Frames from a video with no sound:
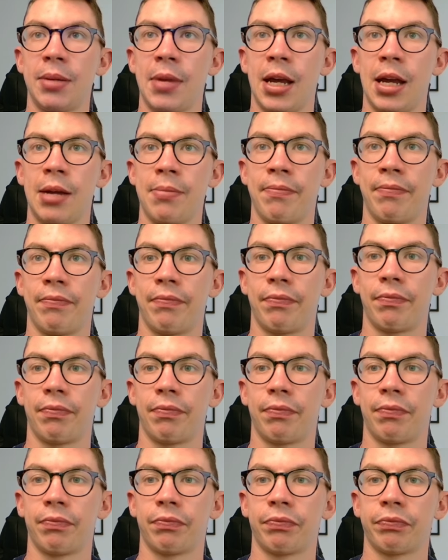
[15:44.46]
name.
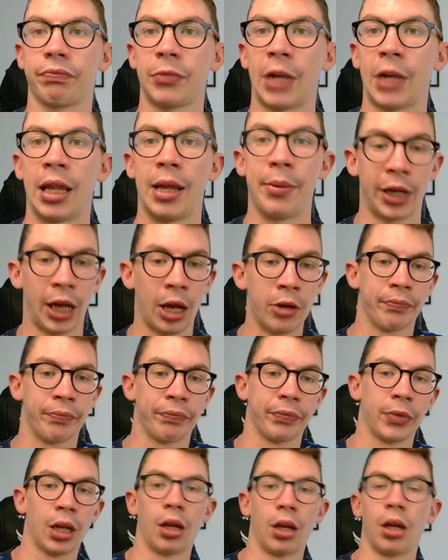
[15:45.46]
And there we go.
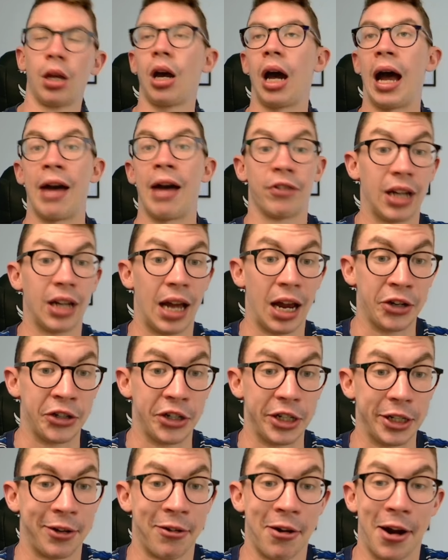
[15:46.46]
I haven't
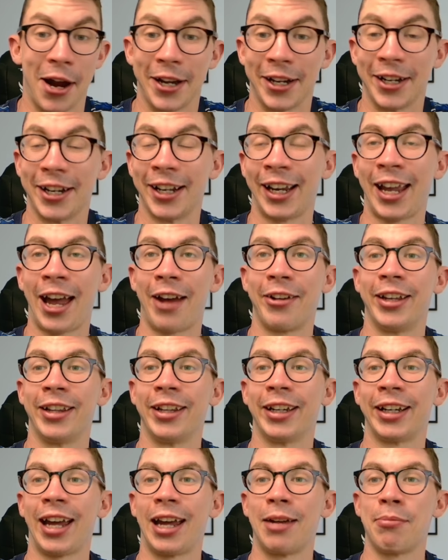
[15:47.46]
actually created an account in the
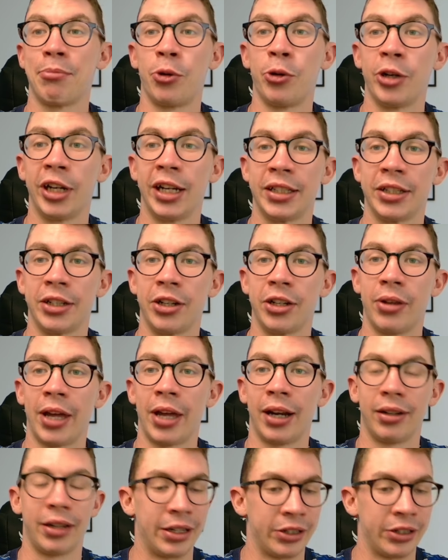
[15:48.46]
game, but all you need to do
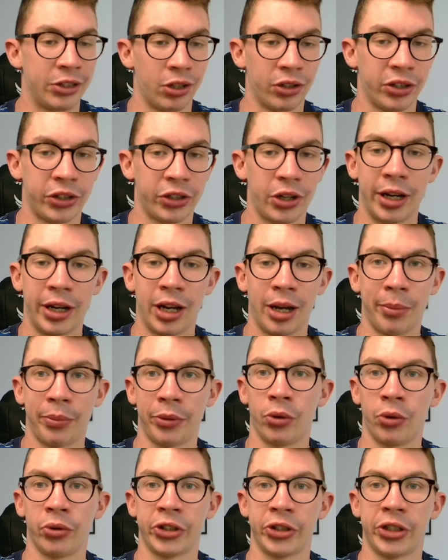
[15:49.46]
then is just sign up
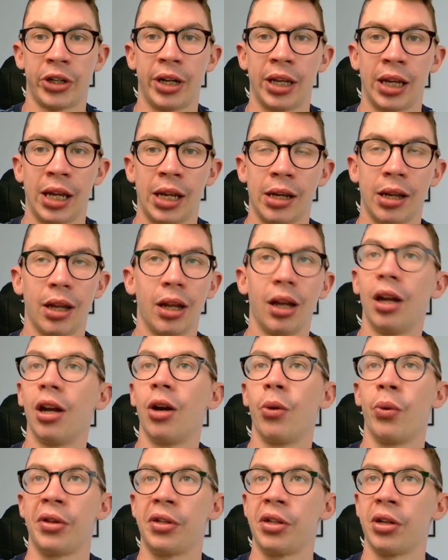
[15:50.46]
or sign in
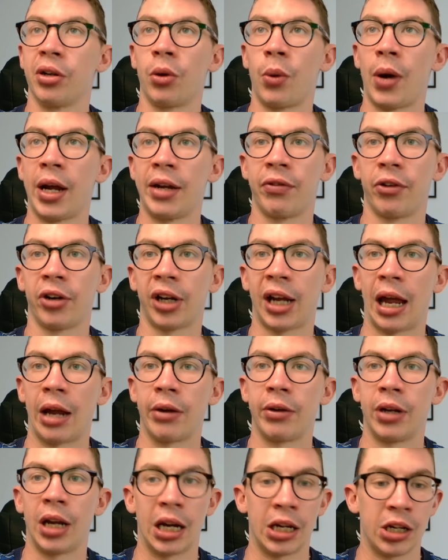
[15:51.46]
with your UEFA account
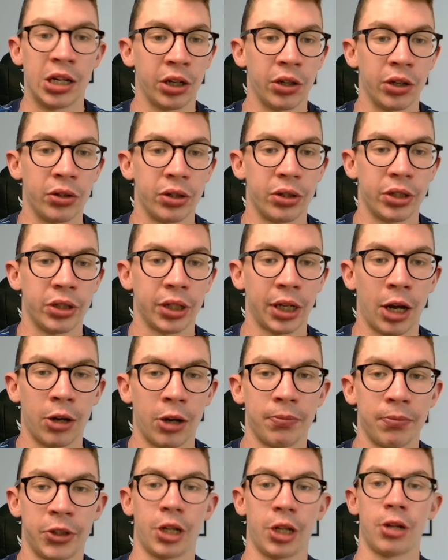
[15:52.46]
and you're good to go.
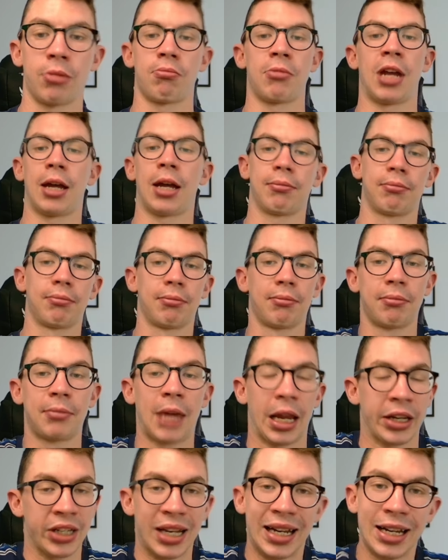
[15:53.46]
So
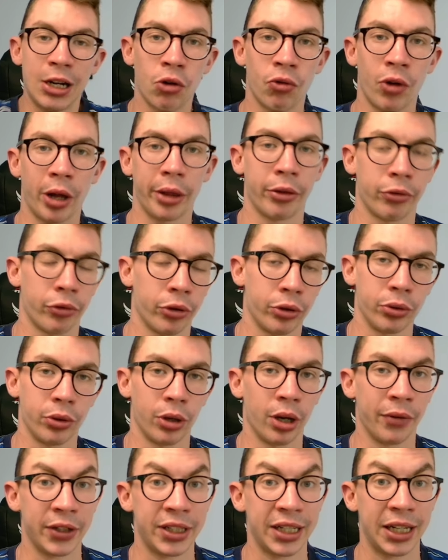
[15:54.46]
that's a little run through
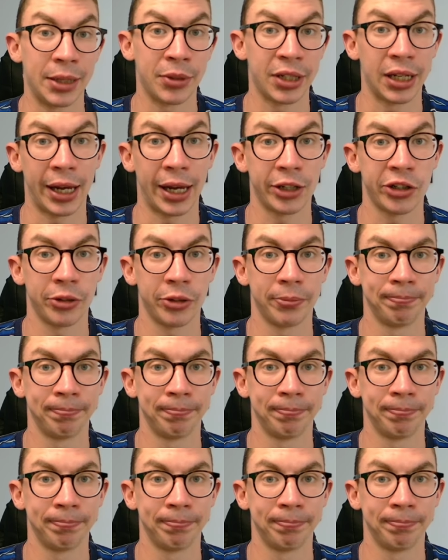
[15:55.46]
of a team selection.